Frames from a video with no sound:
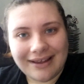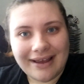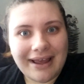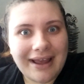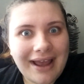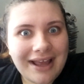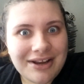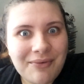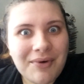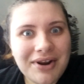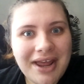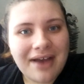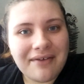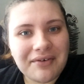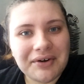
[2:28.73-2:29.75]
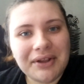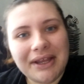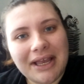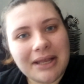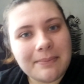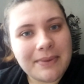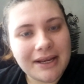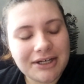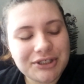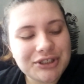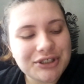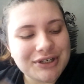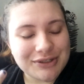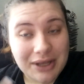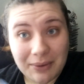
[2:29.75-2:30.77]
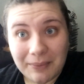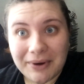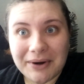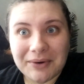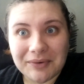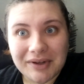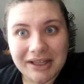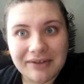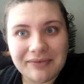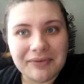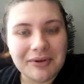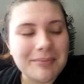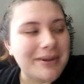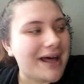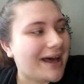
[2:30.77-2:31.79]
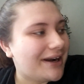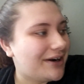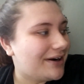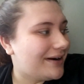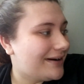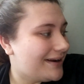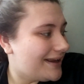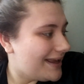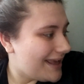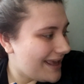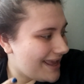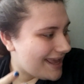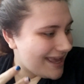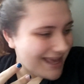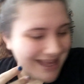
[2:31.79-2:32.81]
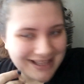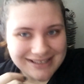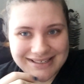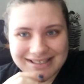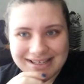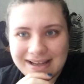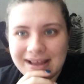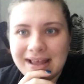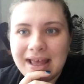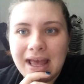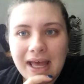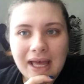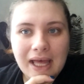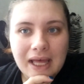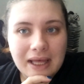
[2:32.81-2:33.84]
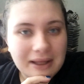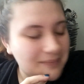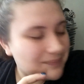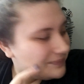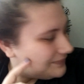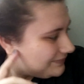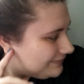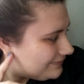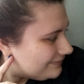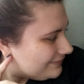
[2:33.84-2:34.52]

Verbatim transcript: I, I want to have a really good picture. So I wanted a really full bladder. And, um,